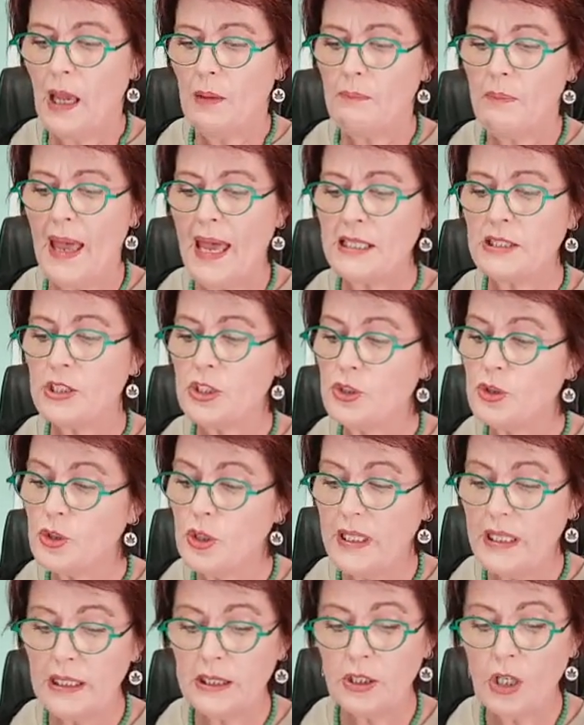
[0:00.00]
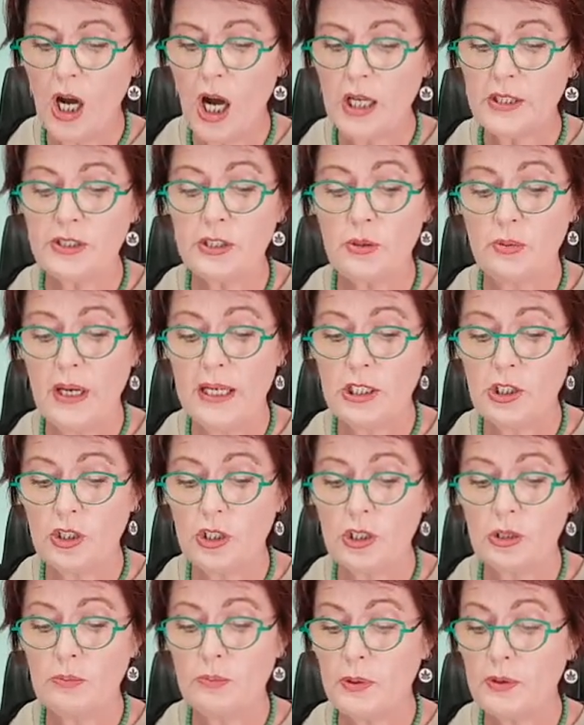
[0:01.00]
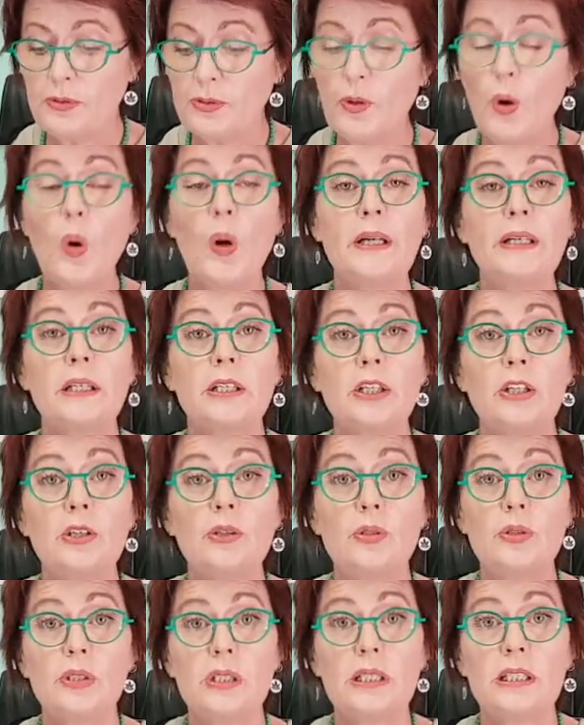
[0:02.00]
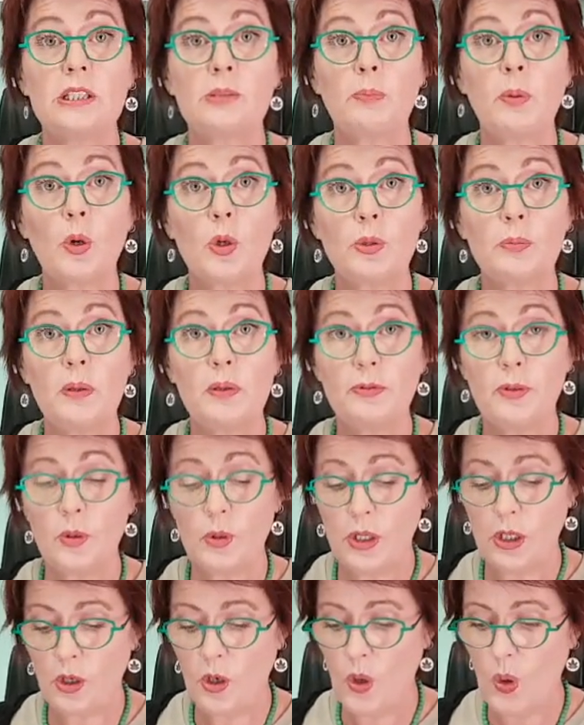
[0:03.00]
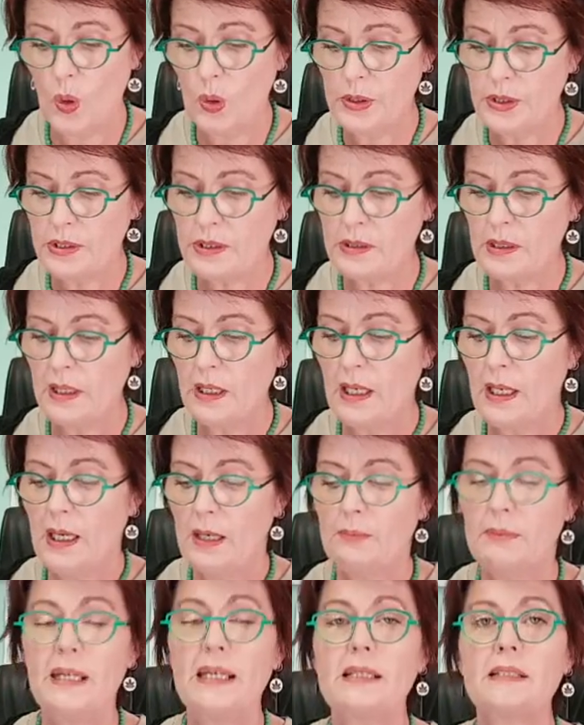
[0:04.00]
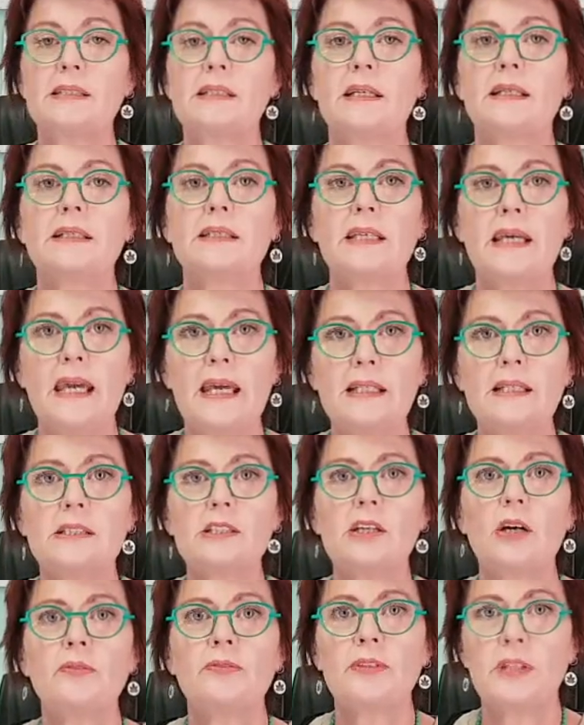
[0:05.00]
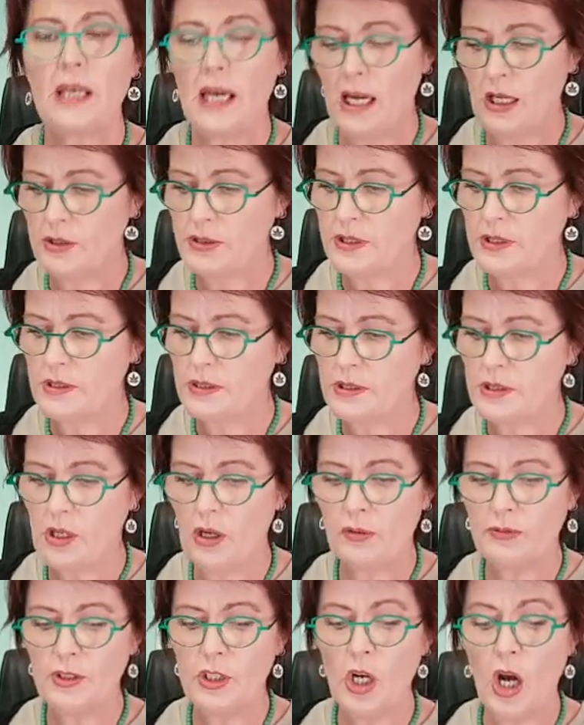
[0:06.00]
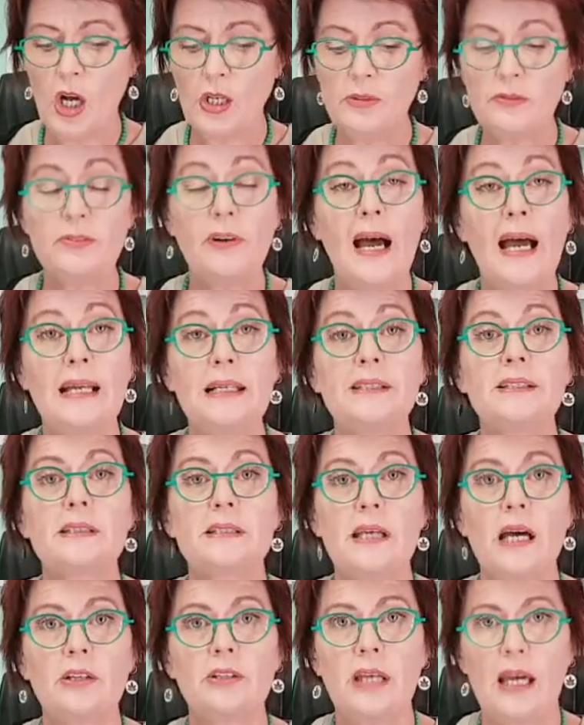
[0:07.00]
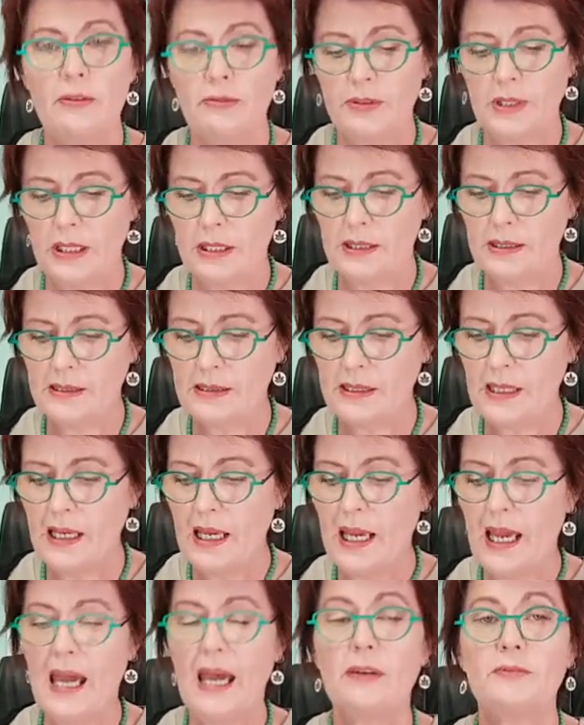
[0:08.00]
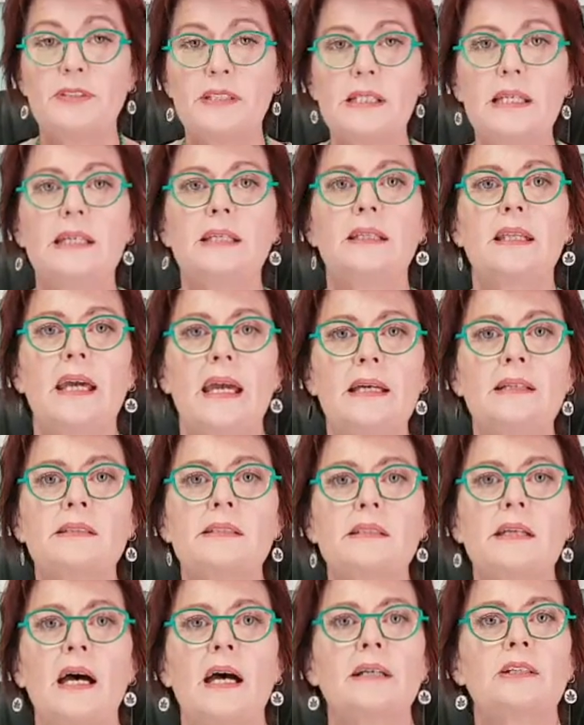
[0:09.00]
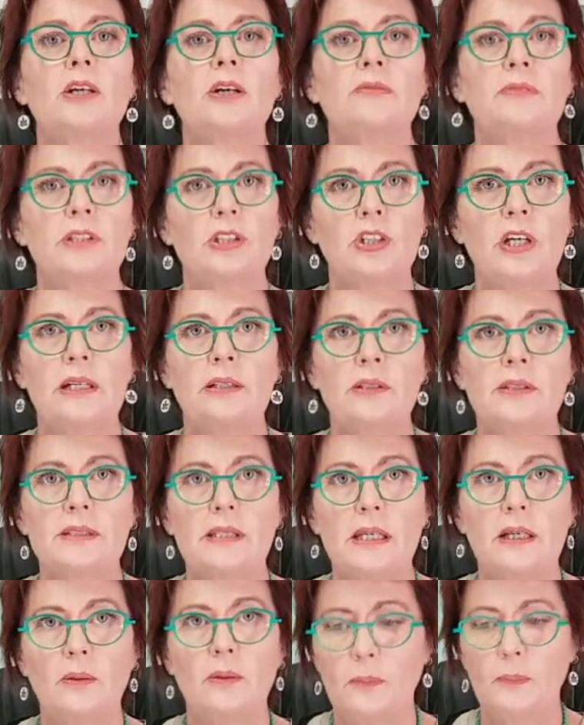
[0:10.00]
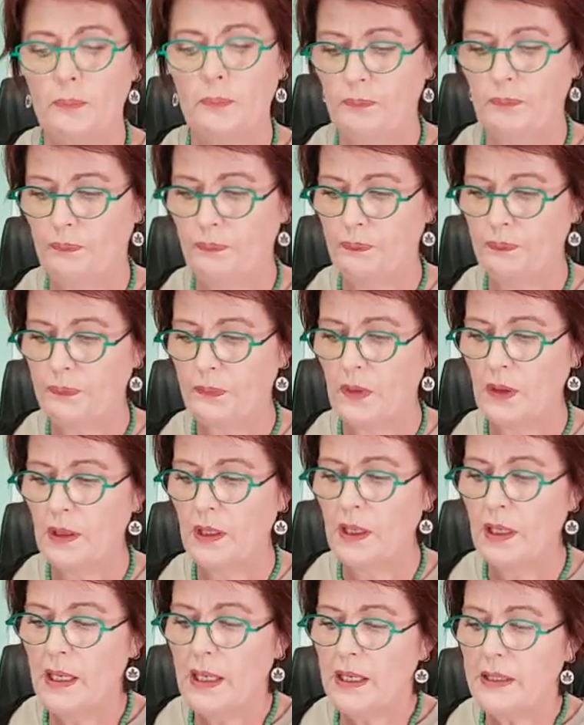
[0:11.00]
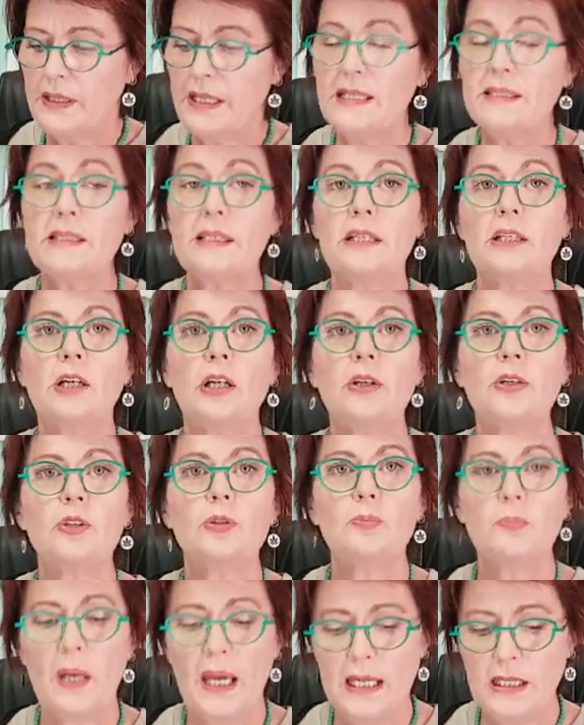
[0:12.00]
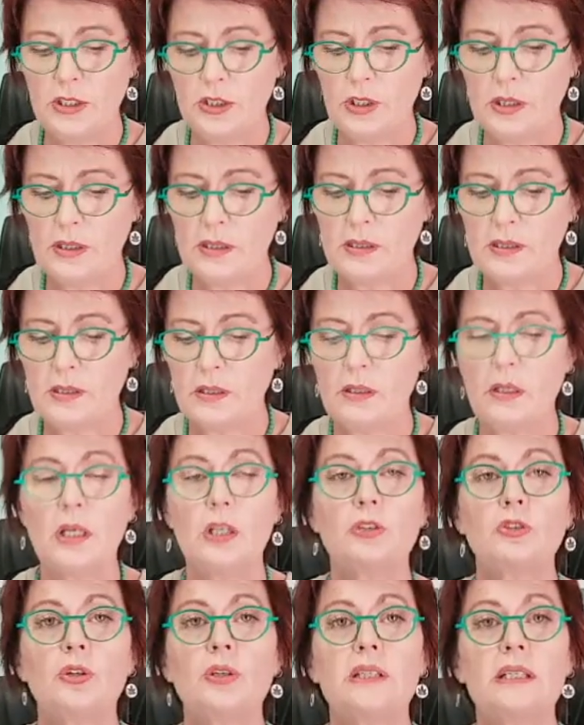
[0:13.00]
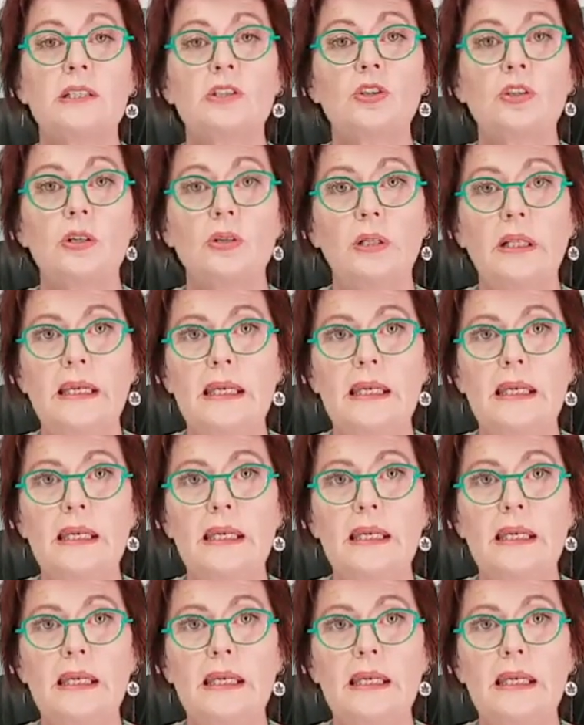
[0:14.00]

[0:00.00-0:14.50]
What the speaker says: Mandatory incarceration before an accused is brought before the courts means that tens of thousands of non-violent South Africans have seen the inside of a jail cell. These include patients, traditional